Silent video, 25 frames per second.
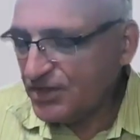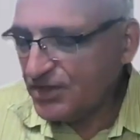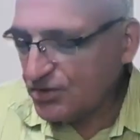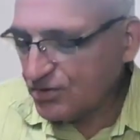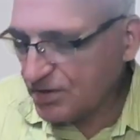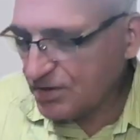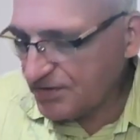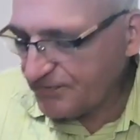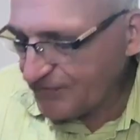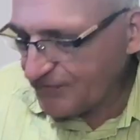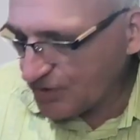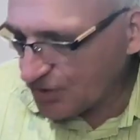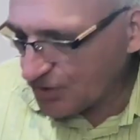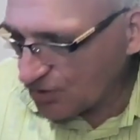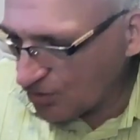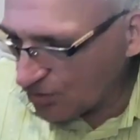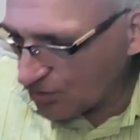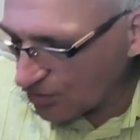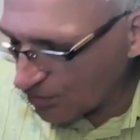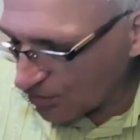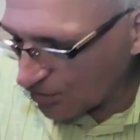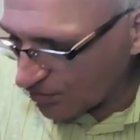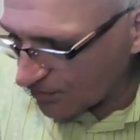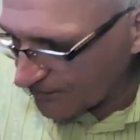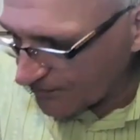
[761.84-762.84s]
you
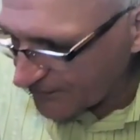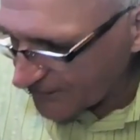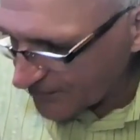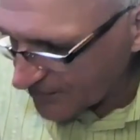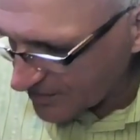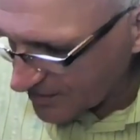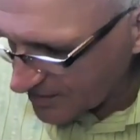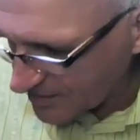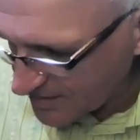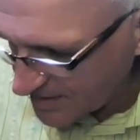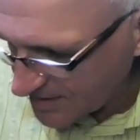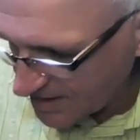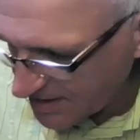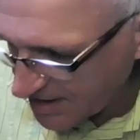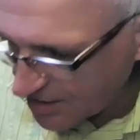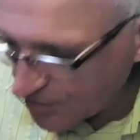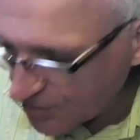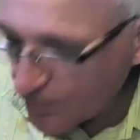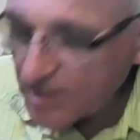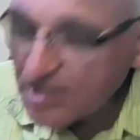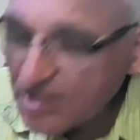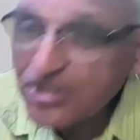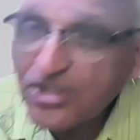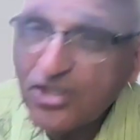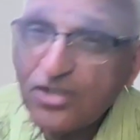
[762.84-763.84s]
go over the
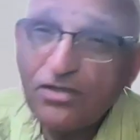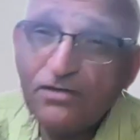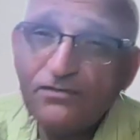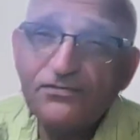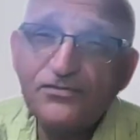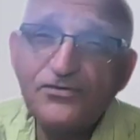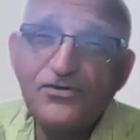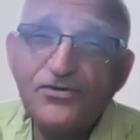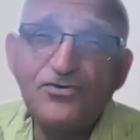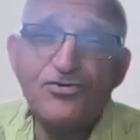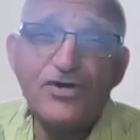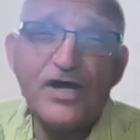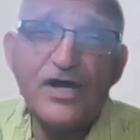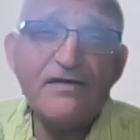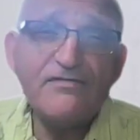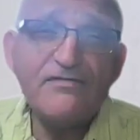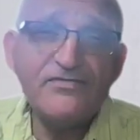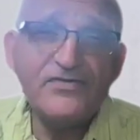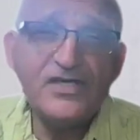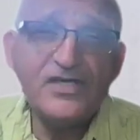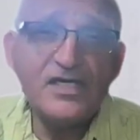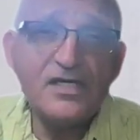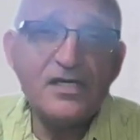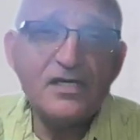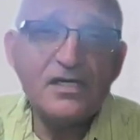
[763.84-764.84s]
equation of
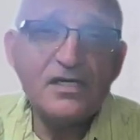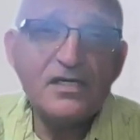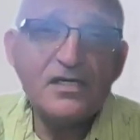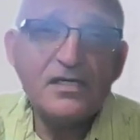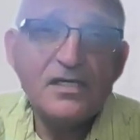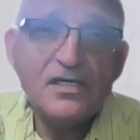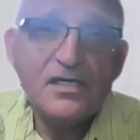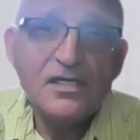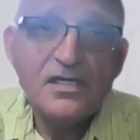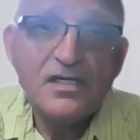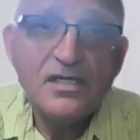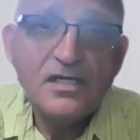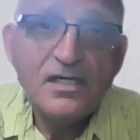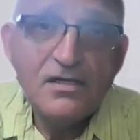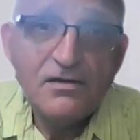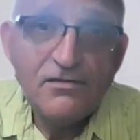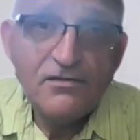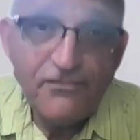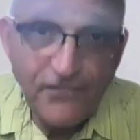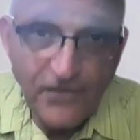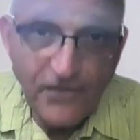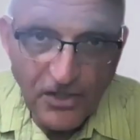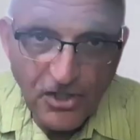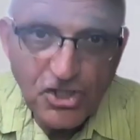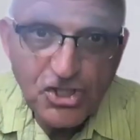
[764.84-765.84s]
graphing
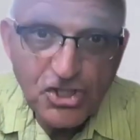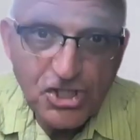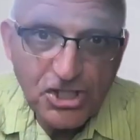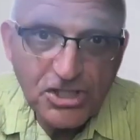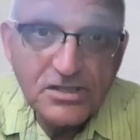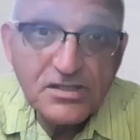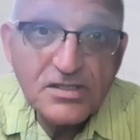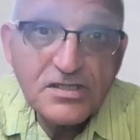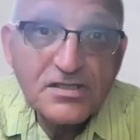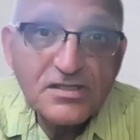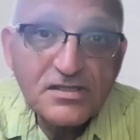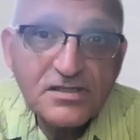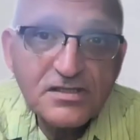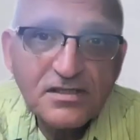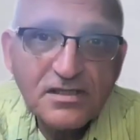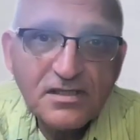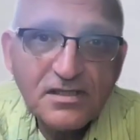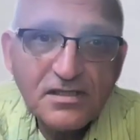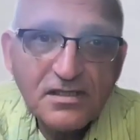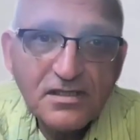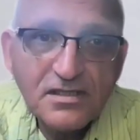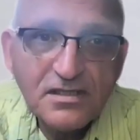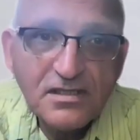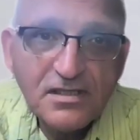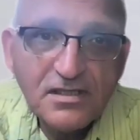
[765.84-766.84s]
functions,
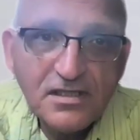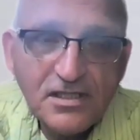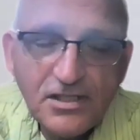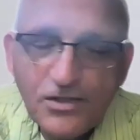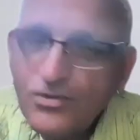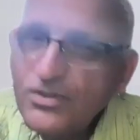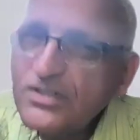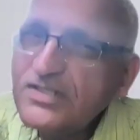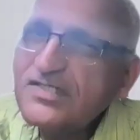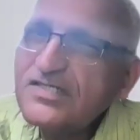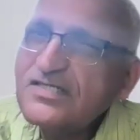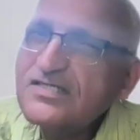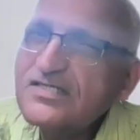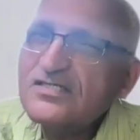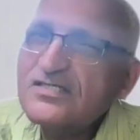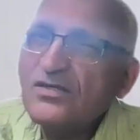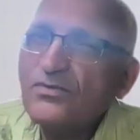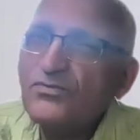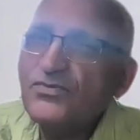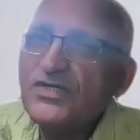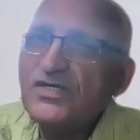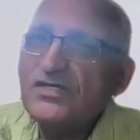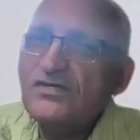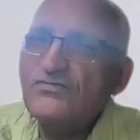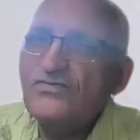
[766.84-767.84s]
you will see
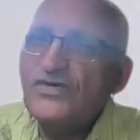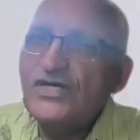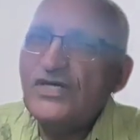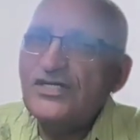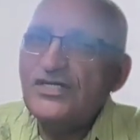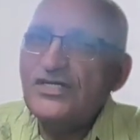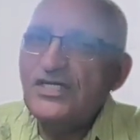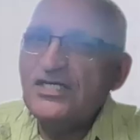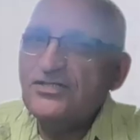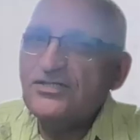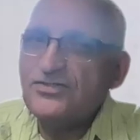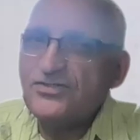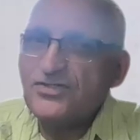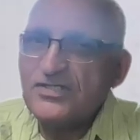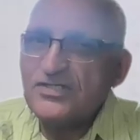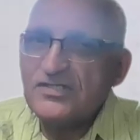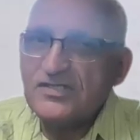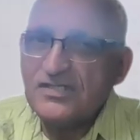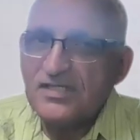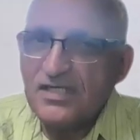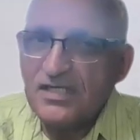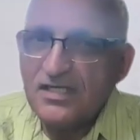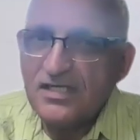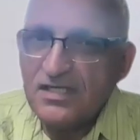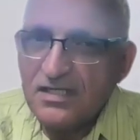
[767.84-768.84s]
something very
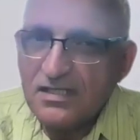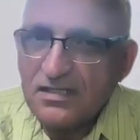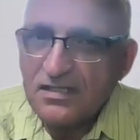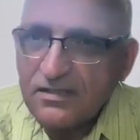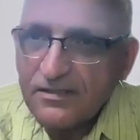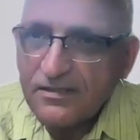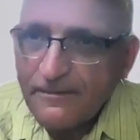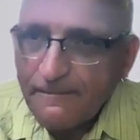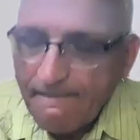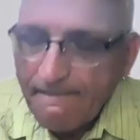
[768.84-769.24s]
interesting here.